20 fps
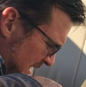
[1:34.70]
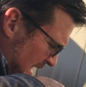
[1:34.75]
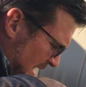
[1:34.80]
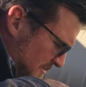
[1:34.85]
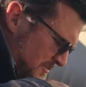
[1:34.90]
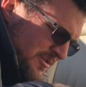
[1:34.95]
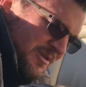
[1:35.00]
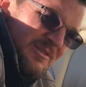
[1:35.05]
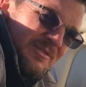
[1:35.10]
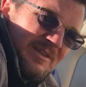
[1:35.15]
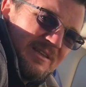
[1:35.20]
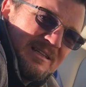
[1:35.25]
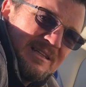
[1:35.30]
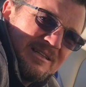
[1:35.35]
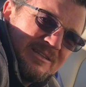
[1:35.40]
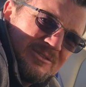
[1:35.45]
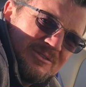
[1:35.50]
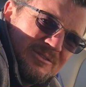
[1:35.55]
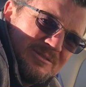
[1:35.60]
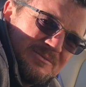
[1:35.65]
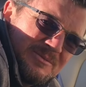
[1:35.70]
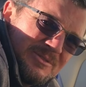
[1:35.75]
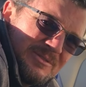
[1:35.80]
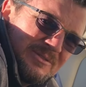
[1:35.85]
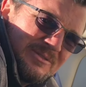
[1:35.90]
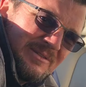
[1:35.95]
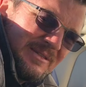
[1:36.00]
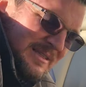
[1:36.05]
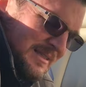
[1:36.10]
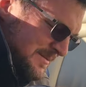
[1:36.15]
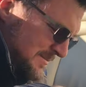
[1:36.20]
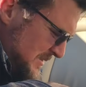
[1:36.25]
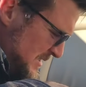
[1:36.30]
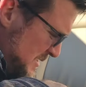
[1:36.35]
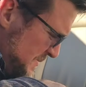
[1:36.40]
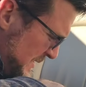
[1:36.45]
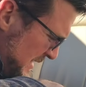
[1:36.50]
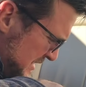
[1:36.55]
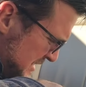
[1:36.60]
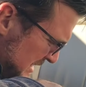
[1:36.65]
camera, I think they call them, or
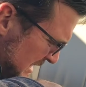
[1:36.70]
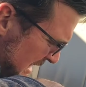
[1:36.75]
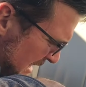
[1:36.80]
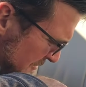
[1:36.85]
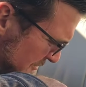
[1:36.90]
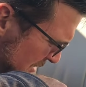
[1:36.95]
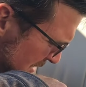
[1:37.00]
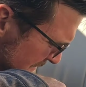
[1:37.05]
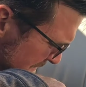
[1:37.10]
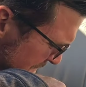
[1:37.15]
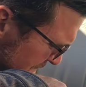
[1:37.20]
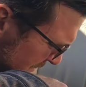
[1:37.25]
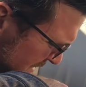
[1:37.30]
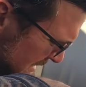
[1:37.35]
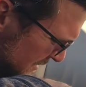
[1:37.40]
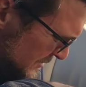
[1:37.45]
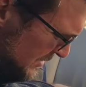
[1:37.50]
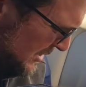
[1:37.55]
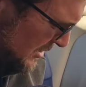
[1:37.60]
inspection camera. And we